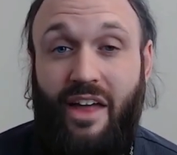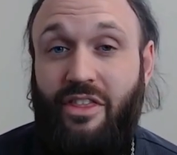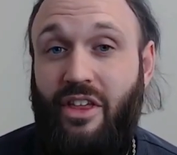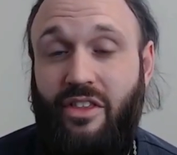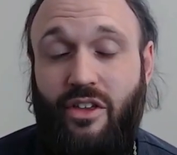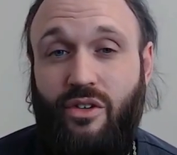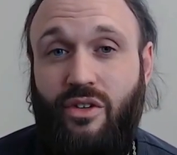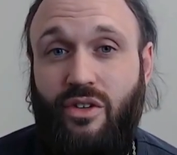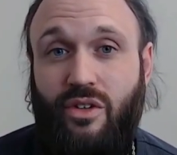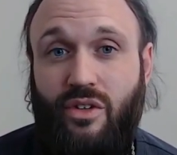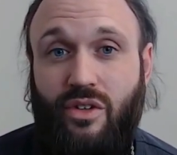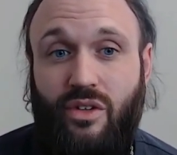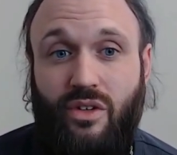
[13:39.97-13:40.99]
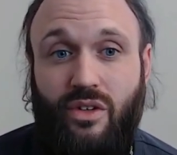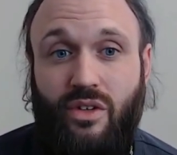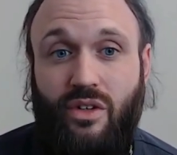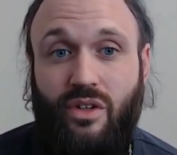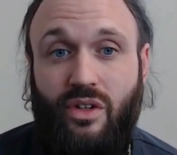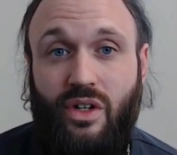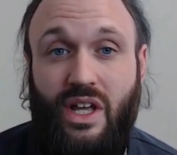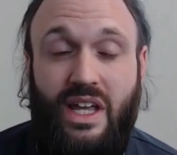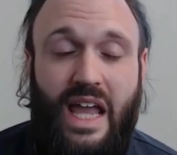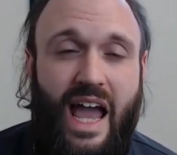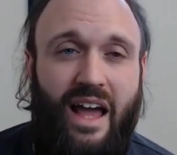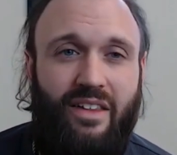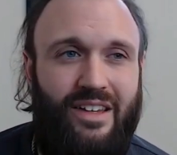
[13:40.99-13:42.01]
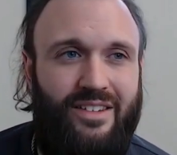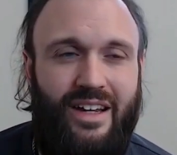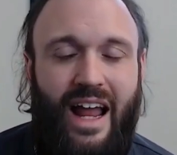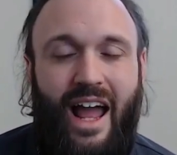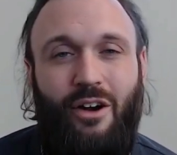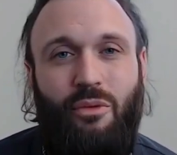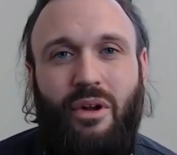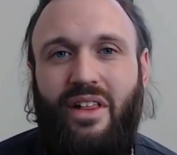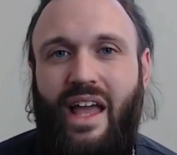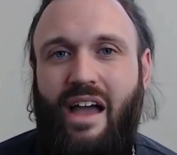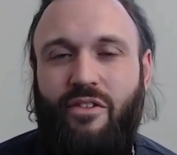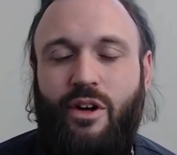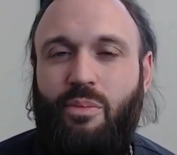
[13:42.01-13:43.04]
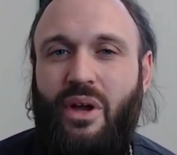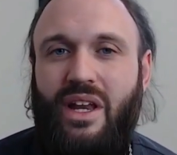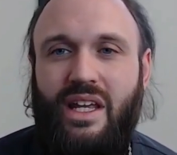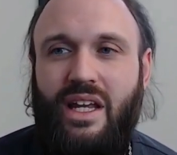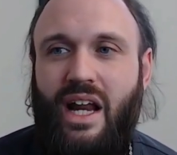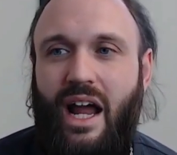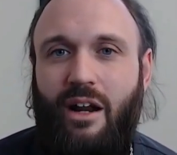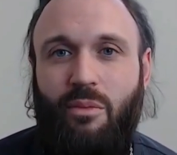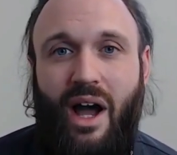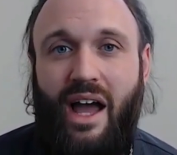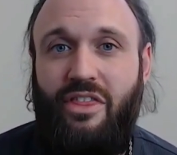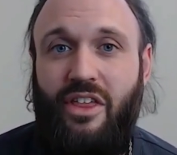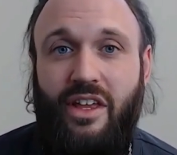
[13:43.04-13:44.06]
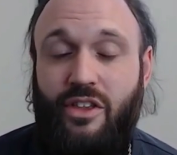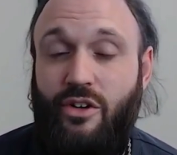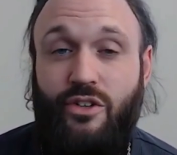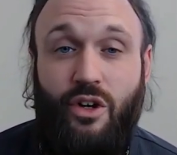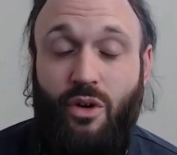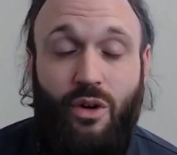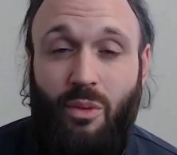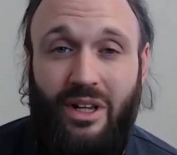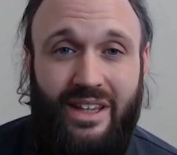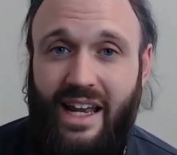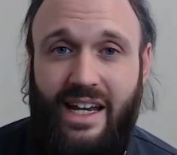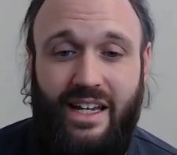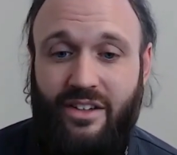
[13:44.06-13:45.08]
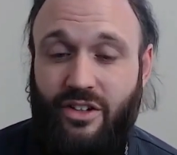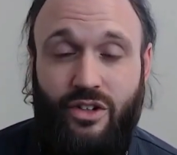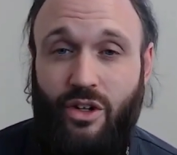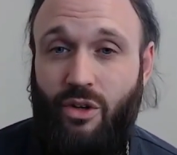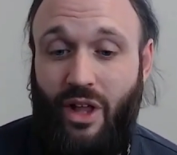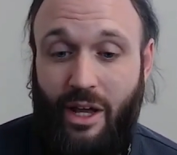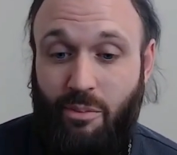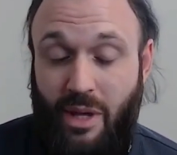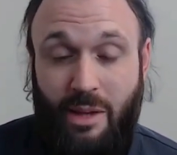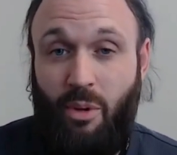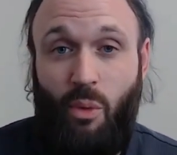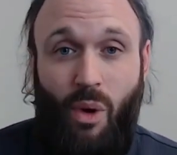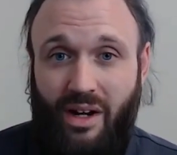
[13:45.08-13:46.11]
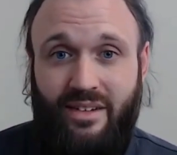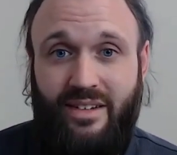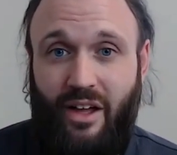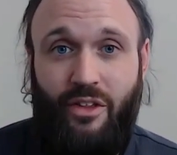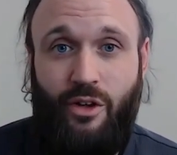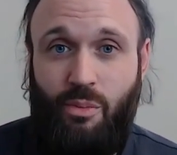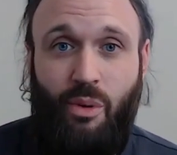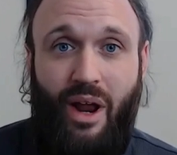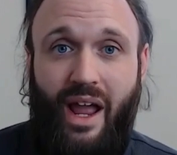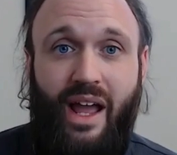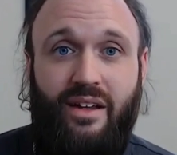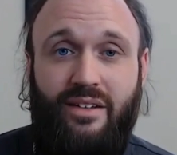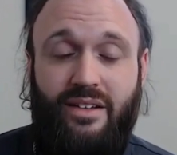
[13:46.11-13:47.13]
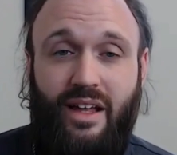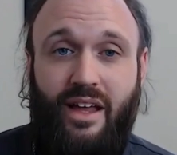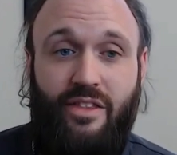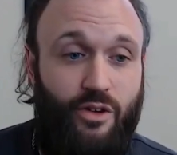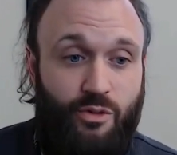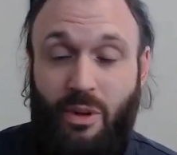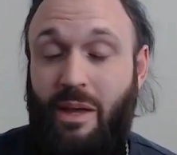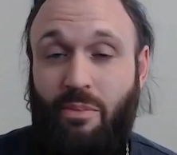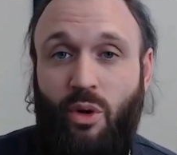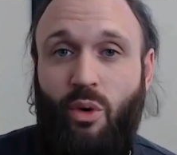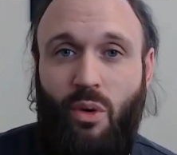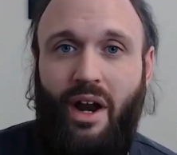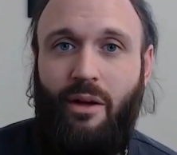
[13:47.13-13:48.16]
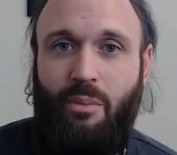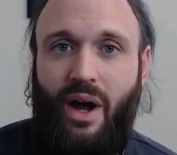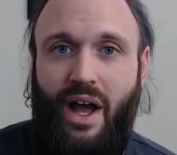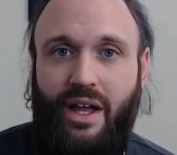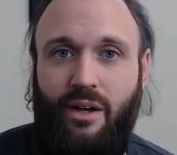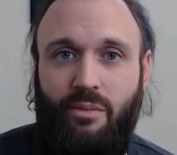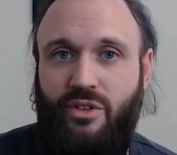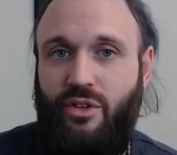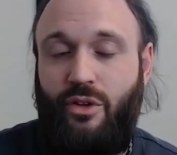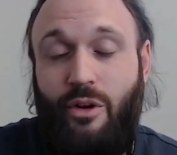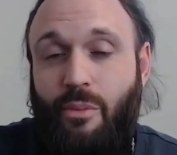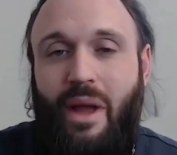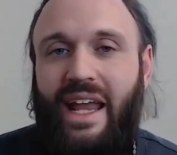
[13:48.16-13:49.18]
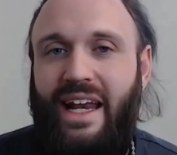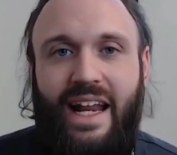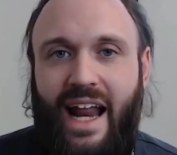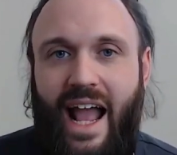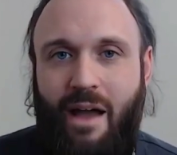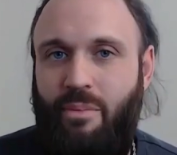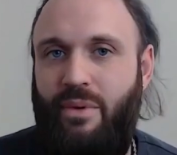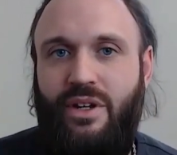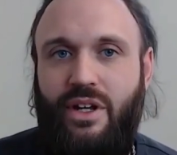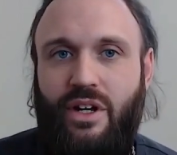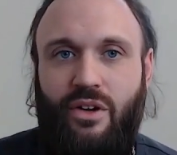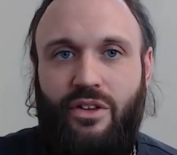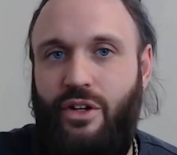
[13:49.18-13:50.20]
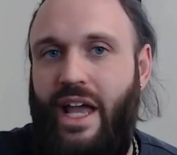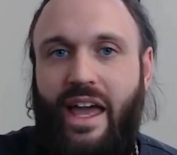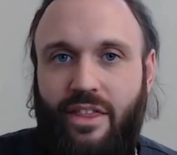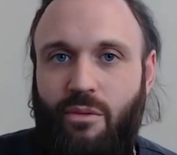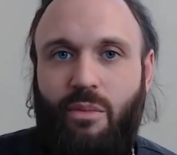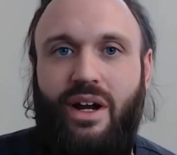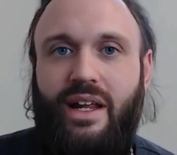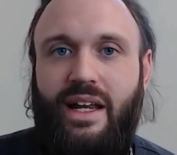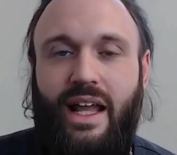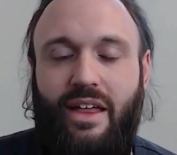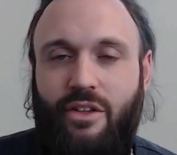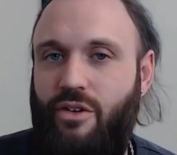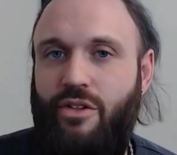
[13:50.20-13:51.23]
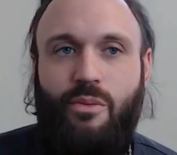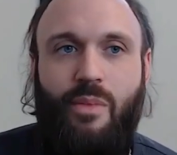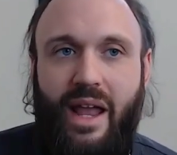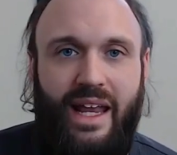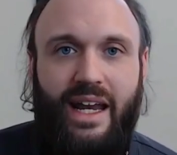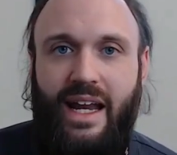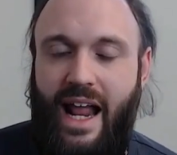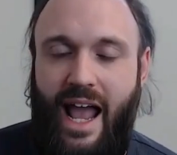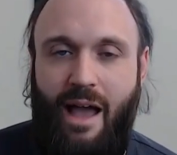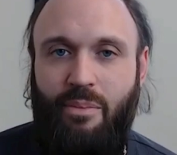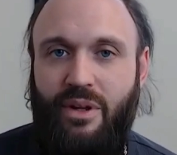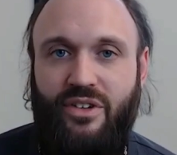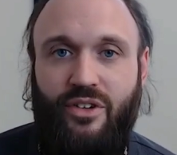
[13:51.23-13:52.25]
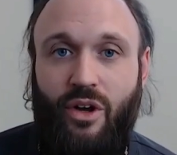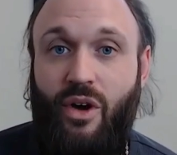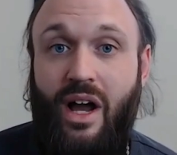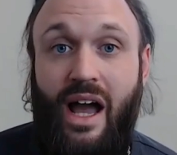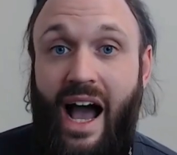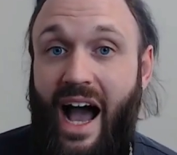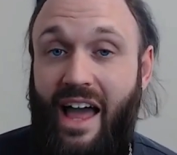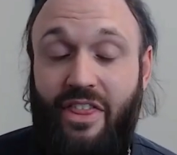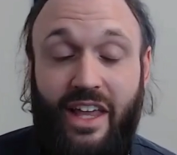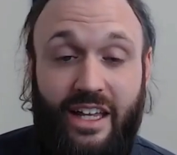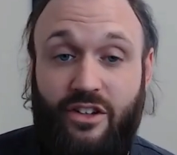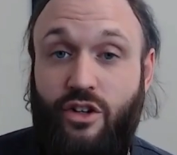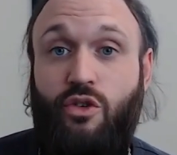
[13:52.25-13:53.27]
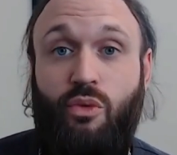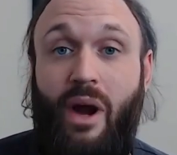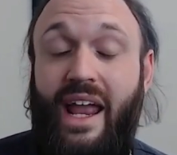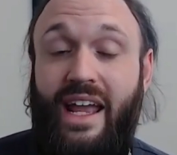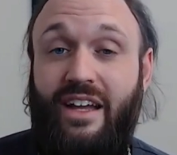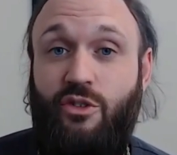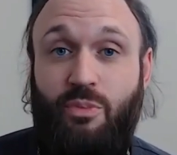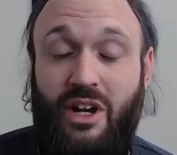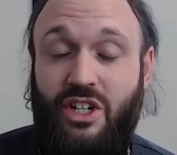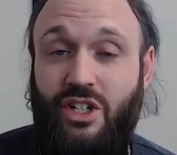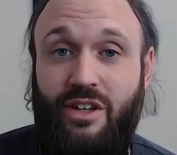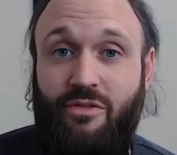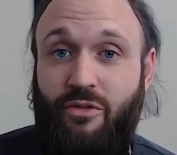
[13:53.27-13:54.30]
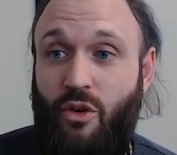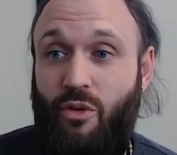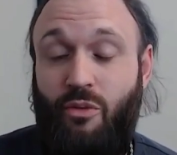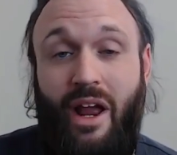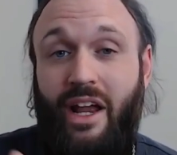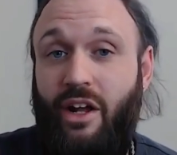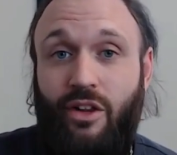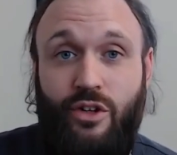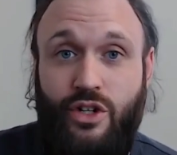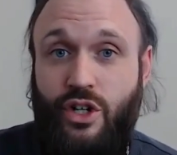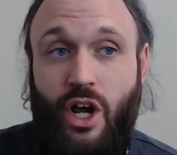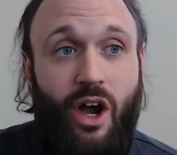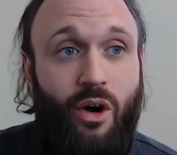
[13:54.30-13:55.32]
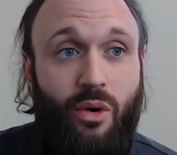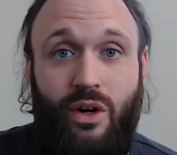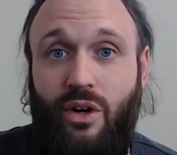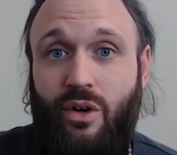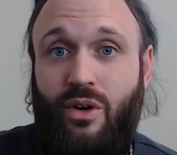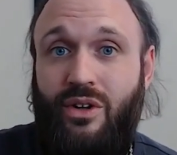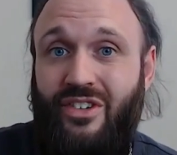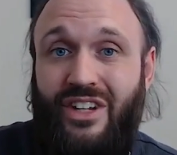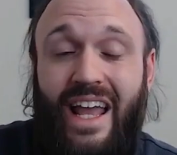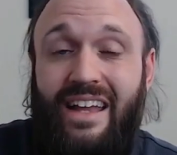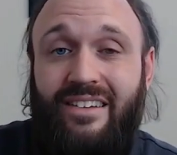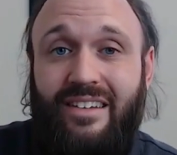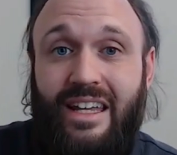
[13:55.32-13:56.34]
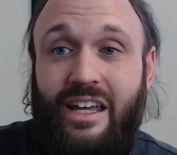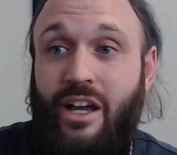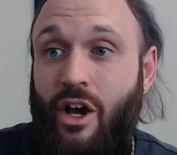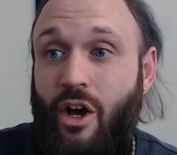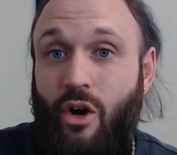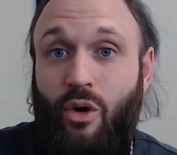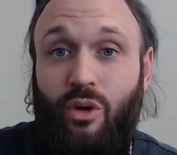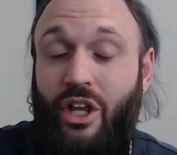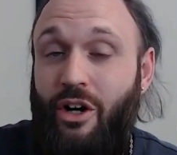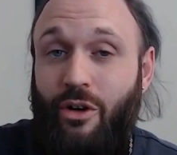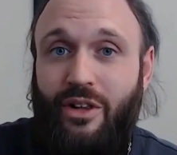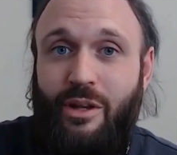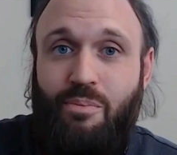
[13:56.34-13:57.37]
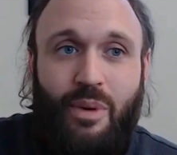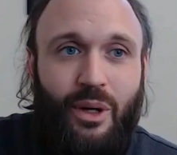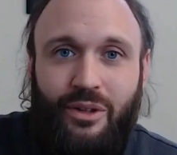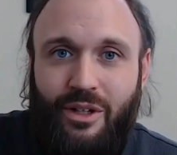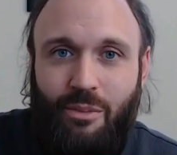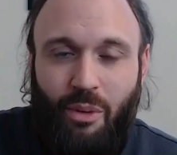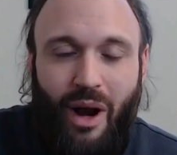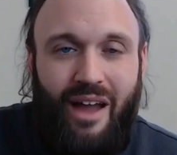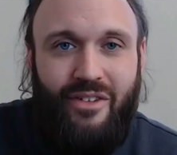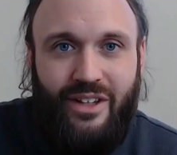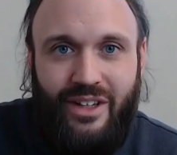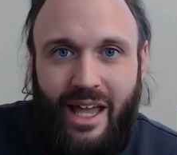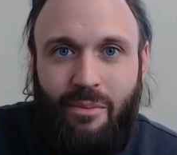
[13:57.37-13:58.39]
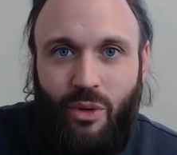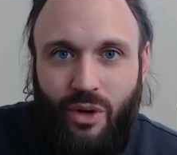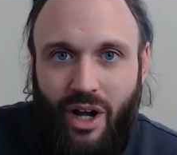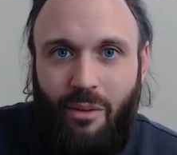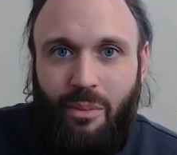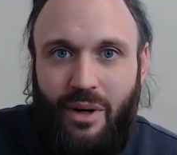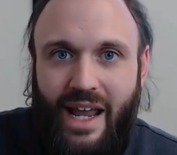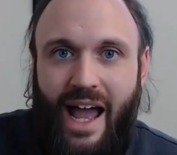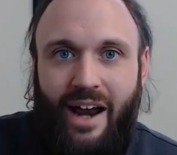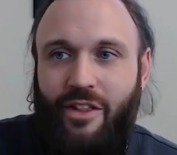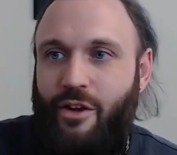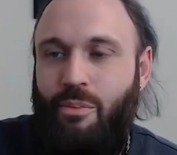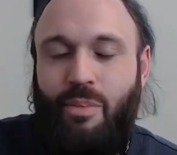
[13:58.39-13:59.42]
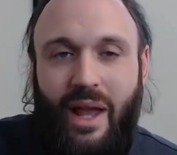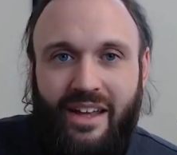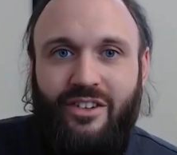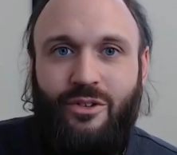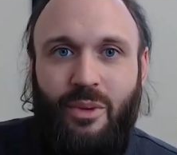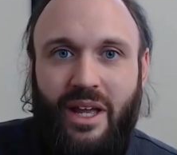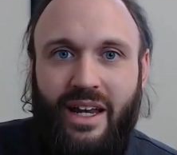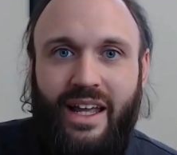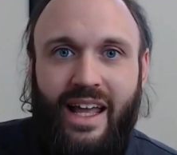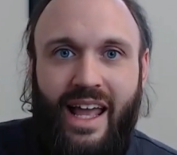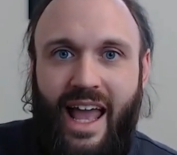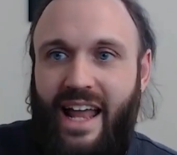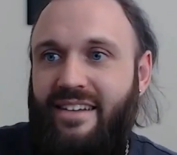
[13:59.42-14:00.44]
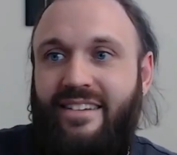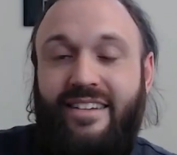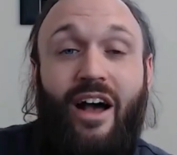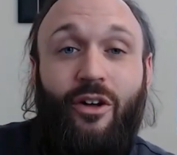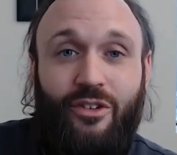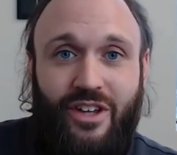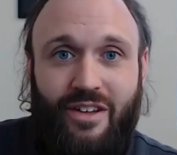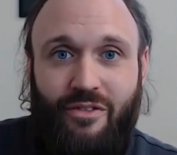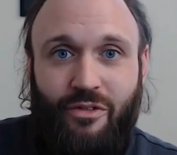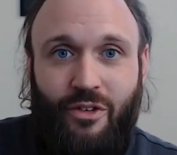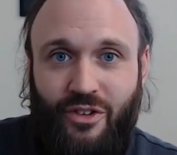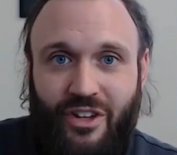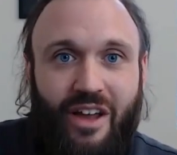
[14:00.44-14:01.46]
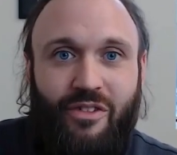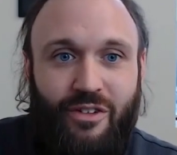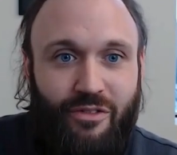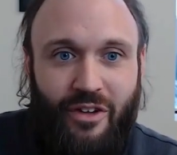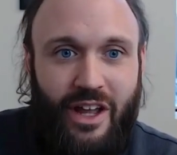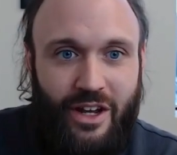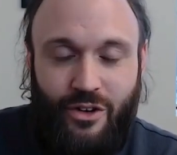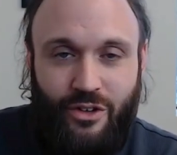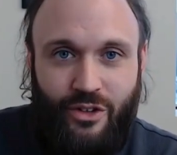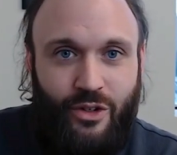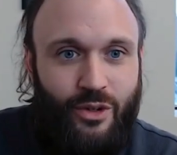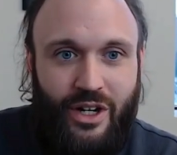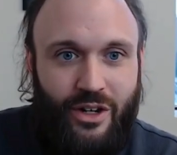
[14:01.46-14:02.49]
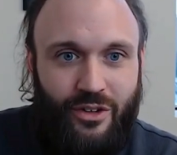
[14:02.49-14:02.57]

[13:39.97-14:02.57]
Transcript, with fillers: uh, some people love them some hate them yeah, listen, I don't really have an opinion on them. I think they're doing what they need to do. Like people want to sell their brands, and there's people who want to buy them, so they're making it happen. You know, they're getting the money together and they're making it happen. So I think it's great, especially for a regular Joe or or Stacy who literally built a private label company out of their basement and sells it for seven figures